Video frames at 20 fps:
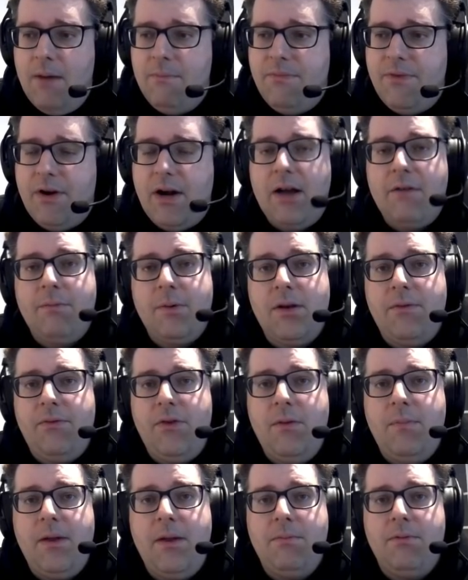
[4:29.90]
There have been a
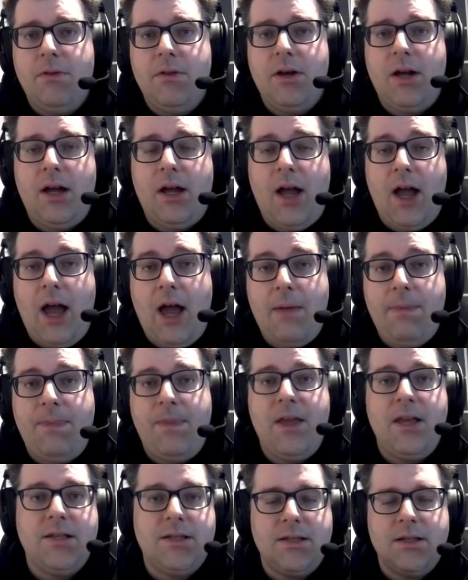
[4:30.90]
few people that had
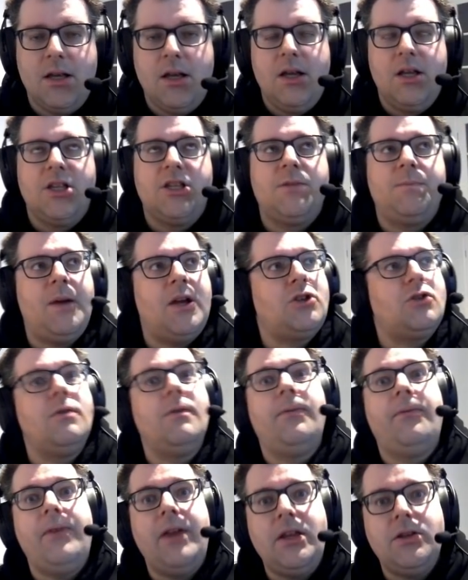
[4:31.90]
this special
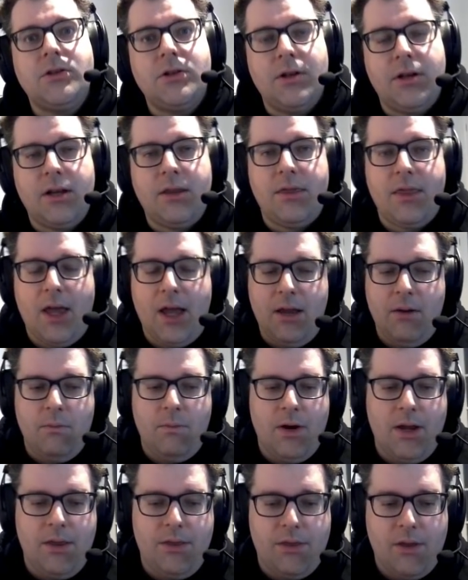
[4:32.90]
feature, didn't they,
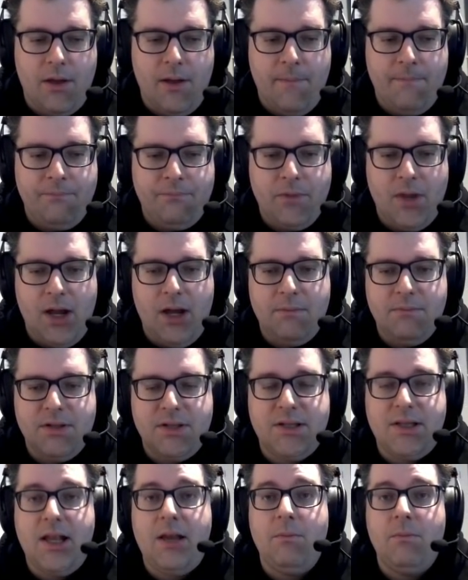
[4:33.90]
with
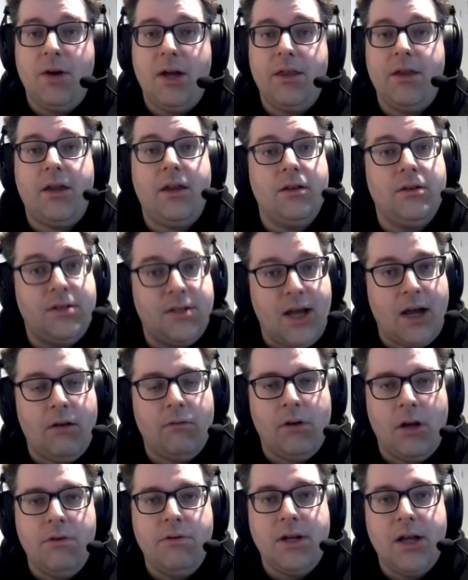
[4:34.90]
Steam, where they could
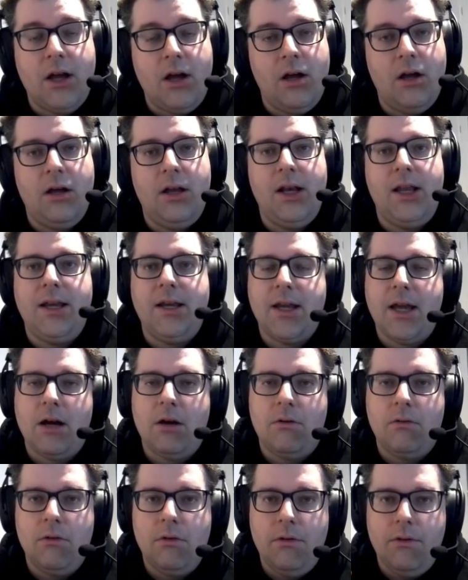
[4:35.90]
download it early.
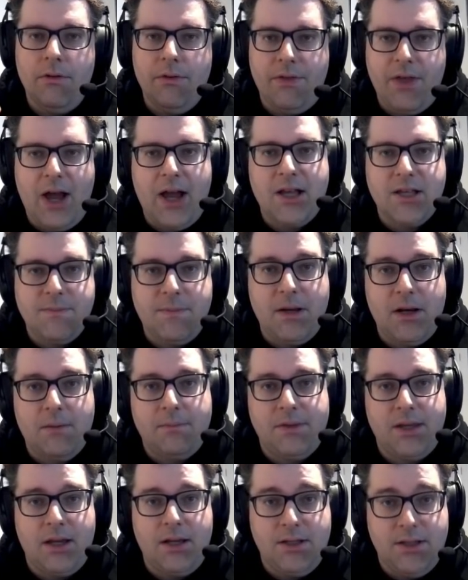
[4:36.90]
Now, that has been
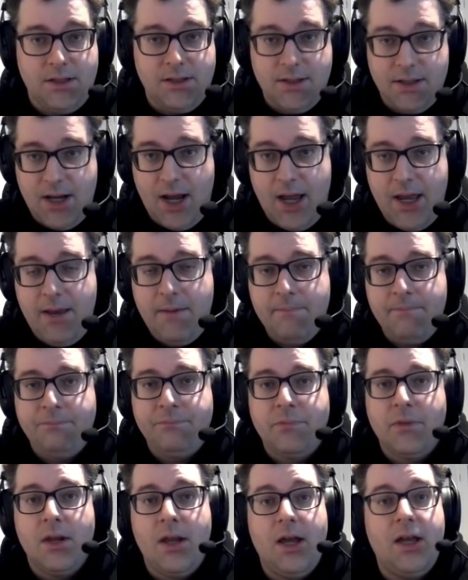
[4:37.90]
updated today,
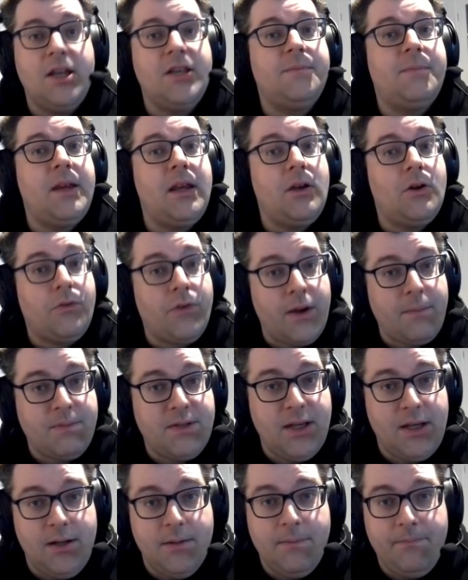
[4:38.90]
and it's been
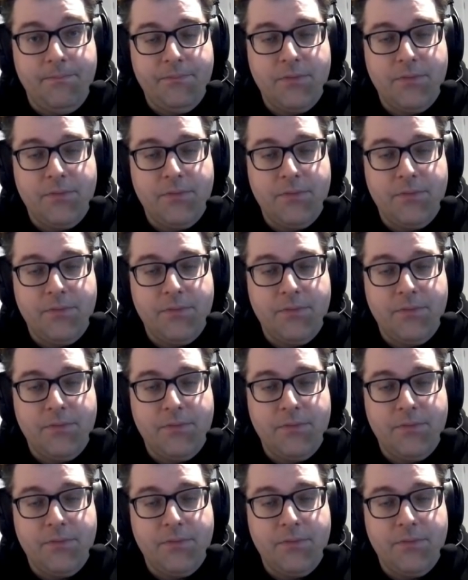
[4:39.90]
encrypted.